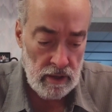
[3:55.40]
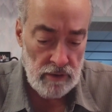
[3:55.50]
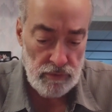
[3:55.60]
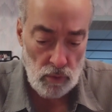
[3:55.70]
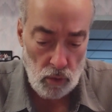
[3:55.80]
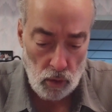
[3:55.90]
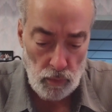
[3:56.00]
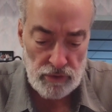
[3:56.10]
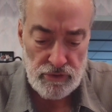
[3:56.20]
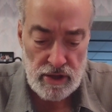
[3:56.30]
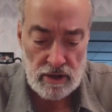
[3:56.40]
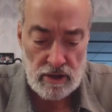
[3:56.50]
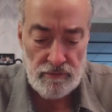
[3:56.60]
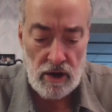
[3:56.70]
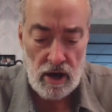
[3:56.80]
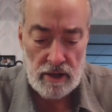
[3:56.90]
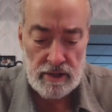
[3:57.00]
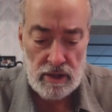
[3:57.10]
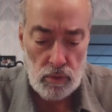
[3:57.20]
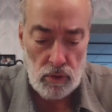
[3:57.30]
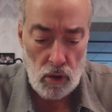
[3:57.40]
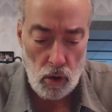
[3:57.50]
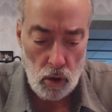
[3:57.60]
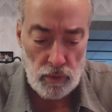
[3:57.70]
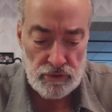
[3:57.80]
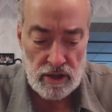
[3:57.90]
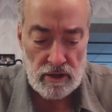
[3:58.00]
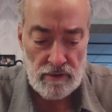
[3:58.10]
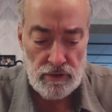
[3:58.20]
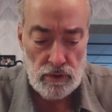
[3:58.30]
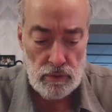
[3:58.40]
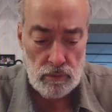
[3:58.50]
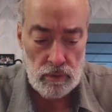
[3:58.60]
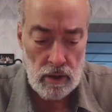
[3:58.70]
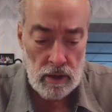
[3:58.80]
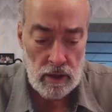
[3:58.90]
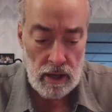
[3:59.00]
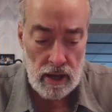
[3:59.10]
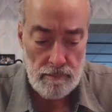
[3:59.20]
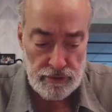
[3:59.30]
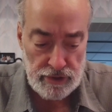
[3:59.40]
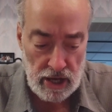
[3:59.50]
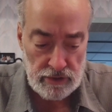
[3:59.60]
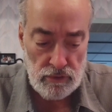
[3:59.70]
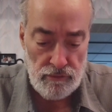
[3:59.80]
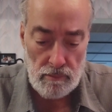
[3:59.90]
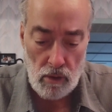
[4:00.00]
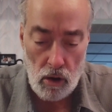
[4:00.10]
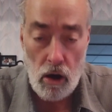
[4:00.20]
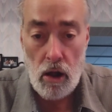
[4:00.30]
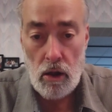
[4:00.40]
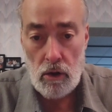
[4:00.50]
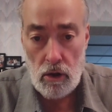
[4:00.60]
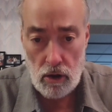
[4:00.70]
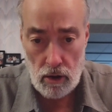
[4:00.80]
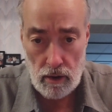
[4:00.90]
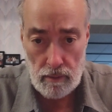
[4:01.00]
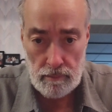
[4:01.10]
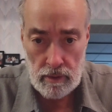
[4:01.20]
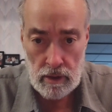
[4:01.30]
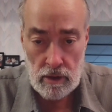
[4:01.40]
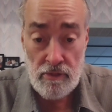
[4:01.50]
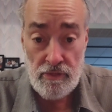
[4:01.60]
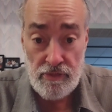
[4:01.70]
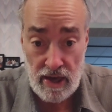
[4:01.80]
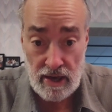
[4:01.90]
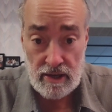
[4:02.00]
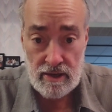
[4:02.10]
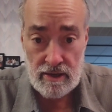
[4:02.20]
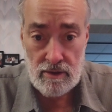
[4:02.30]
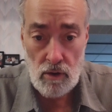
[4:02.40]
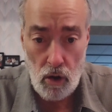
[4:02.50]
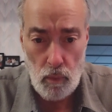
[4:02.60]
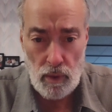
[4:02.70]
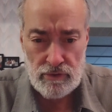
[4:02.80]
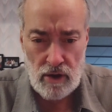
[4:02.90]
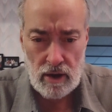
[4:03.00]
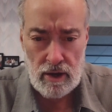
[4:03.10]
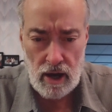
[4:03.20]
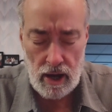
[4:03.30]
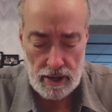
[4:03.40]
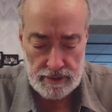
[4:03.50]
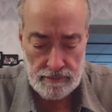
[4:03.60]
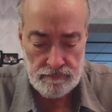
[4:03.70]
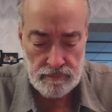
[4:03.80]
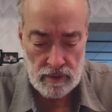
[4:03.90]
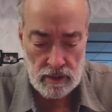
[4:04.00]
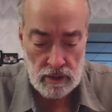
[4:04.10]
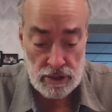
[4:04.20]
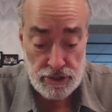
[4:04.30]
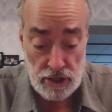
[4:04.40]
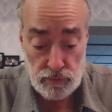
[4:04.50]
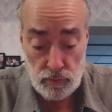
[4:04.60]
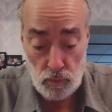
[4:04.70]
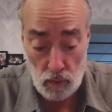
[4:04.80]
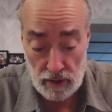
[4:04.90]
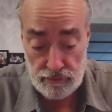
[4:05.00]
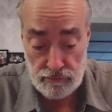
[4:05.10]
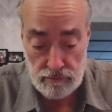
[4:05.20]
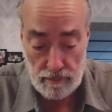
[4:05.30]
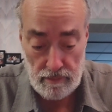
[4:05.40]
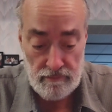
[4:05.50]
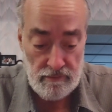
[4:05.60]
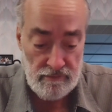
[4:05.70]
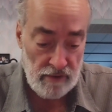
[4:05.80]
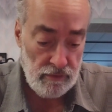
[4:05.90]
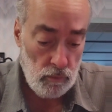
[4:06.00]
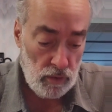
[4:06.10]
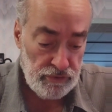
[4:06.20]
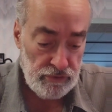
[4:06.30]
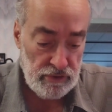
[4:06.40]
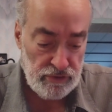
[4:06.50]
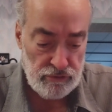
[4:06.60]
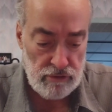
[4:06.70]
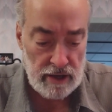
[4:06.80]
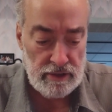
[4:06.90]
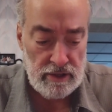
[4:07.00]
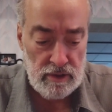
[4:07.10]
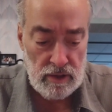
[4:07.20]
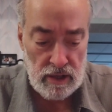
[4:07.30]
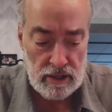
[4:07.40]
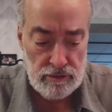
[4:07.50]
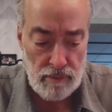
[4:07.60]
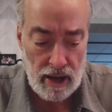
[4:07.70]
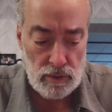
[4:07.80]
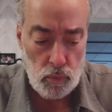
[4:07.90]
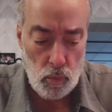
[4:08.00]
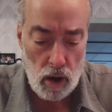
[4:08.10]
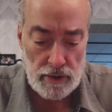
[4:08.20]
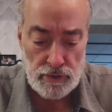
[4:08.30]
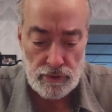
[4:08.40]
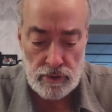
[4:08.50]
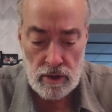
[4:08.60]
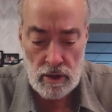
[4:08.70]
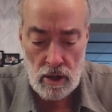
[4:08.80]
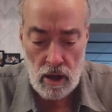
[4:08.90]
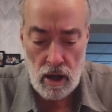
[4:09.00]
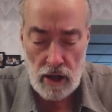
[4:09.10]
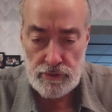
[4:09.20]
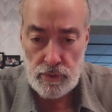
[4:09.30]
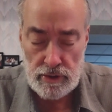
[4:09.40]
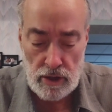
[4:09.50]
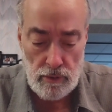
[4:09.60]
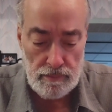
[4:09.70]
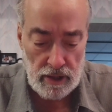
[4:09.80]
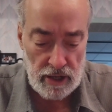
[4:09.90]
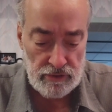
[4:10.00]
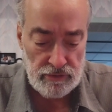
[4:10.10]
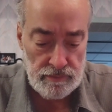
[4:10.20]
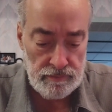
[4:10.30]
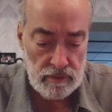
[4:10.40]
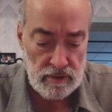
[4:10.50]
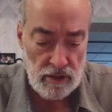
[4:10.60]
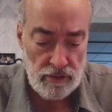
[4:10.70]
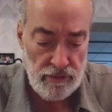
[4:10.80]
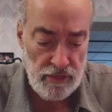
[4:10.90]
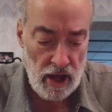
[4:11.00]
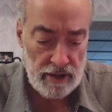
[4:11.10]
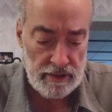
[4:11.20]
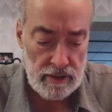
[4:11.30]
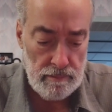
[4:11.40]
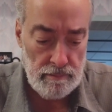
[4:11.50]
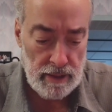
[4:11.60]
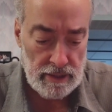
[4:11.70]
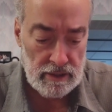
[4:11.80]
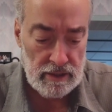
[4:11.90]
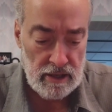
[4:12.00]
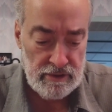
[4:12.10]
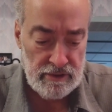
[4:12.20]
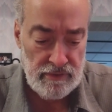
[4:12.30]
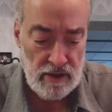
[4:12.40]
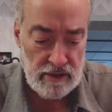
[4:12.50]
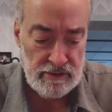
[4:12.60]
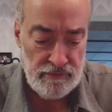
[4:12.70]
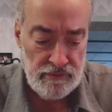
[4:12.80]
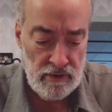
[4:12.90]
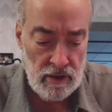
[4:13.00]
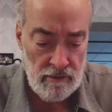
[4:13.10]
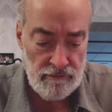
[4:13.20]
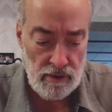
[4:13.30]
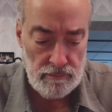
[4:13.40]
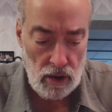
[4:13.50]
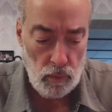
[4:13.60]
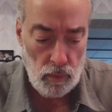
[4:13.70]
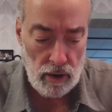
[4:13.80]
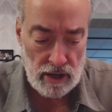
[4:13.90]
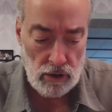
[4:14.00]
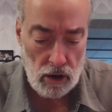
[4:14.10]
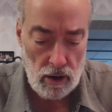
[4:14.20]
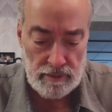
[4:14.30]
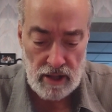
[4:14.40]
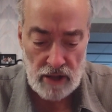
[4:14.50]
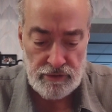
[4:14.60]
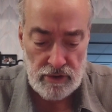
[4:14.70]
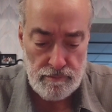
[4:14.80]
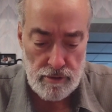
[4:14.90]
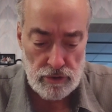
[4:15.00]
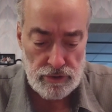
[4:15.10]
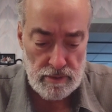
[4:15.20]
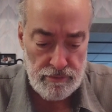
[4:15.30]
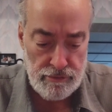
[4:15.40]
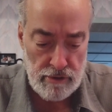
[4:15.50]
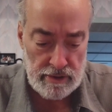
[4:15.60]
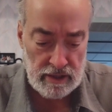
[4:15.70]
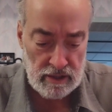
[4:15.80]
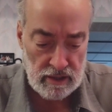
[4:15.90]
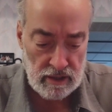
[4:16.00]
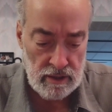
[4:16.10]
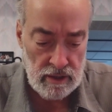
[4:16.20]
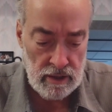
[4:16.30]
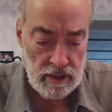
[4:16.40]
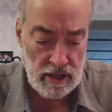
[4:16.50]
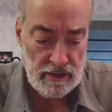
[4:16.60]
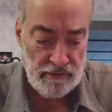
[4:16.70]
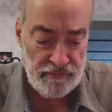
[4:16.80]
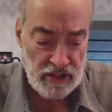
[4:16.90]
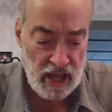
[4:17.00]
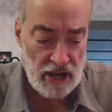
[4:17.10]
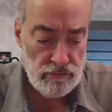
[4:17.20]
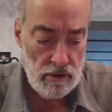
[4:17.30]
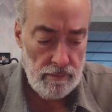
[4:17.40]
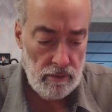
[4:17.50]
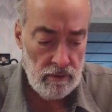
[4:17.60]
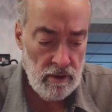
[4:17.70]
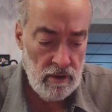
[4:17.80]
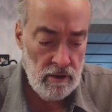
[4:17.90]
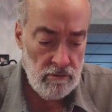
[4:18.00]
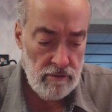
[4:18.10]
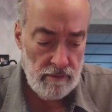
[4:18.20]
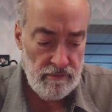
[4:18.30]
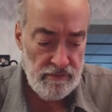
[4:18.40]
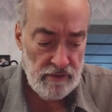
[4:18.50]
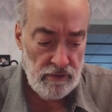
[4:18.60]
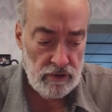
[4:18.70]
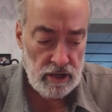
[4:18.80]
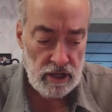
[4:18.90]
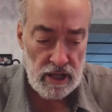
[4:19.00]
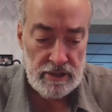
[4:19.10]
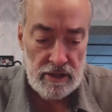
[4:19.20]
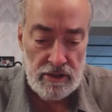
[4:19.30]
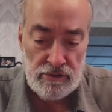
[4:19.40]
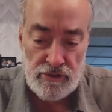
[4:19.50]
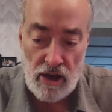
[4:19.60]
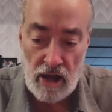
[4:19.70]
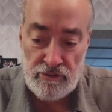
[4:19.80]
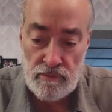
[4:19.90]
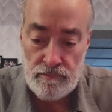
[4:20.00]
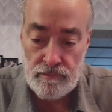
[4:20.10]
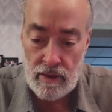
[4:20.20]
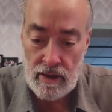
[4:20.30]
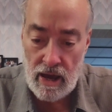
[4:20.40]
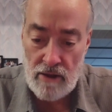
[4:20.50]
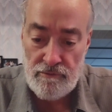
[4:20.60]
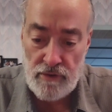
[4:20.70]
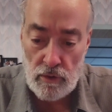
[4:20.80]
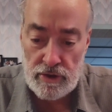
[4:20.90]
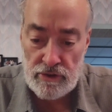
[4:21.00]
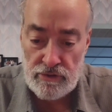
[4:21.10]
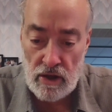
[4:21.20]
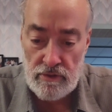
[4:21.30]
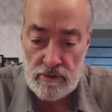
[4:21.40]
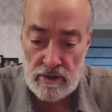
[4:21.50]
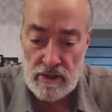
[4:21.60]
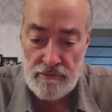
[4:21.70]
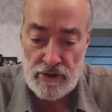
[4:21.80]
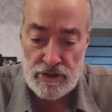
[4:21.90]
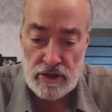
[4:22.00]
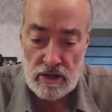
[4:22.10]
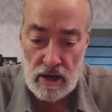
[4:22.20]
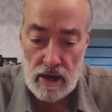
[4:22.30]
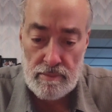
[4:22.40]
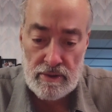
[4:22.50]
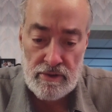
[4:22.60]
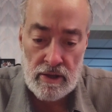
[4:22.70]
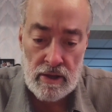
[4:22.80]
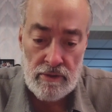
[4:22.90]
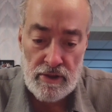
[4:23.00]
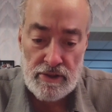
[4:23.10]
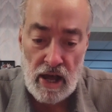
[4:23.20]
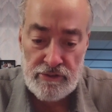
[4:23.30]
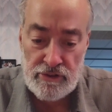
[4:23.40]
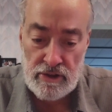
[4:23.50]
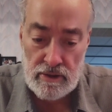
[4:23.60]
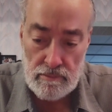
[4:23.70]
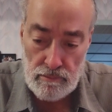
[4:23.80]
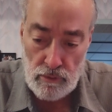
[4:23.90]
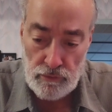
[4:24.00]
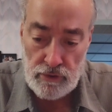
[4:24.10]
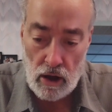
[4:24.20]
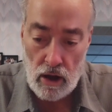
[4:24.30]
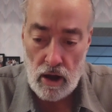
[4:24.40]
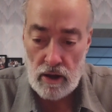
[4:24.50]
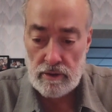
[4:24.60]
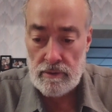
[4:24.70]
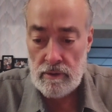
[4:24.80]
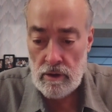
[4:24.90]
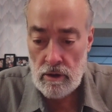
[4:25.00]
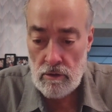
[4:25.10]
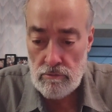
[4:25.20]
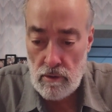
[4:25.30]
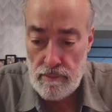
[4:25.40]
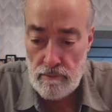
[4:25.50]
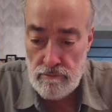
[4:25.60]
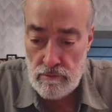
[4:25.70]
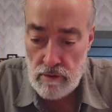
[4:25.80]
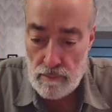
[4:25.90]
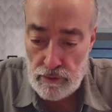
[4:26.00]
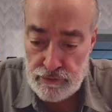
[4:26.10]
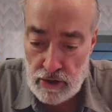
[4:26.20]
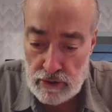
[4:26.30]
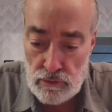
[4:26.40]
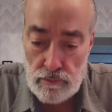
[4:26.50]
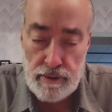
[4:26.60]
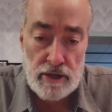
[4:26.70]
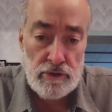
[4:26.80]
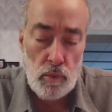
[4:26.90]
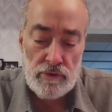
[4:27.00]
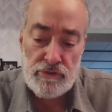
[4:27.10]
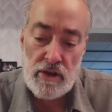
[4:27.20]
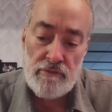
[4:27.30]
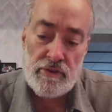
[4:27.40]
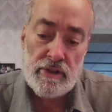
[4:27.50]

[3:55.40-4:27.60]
If you always think of God, He will always think of you and protect you from all harm. Think always on God. Just once, Reb Velvel was distracted and his mind wandered onto another place, another thought. Immediately, as if, as if from nowhere, an armed Nazi approached him threateningly. In a flash, Rebel Revel collected his thoughts and focused on Nefesh Chaim, and the Nazi moved on. Rabosenu, page 170.